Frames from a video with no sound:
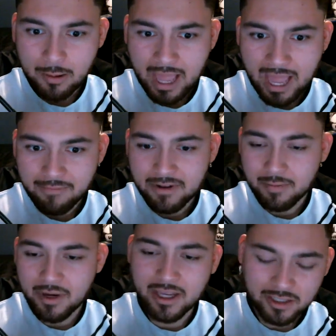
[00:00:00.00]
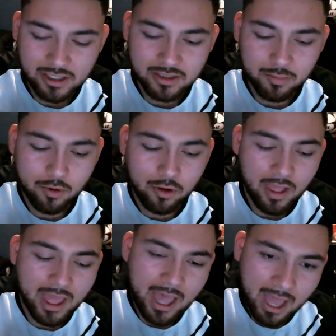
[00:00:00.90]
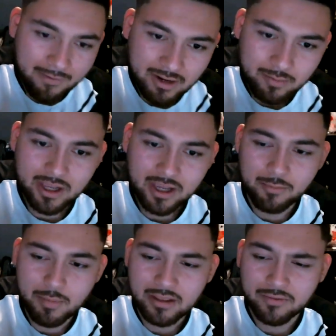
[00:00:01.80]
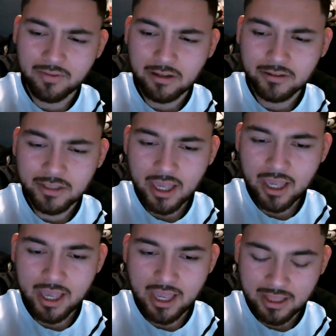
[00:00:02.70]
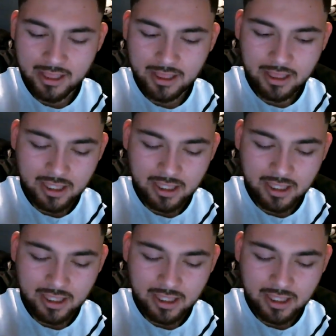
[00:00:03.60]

having America chase the ball, having America make the fouls, and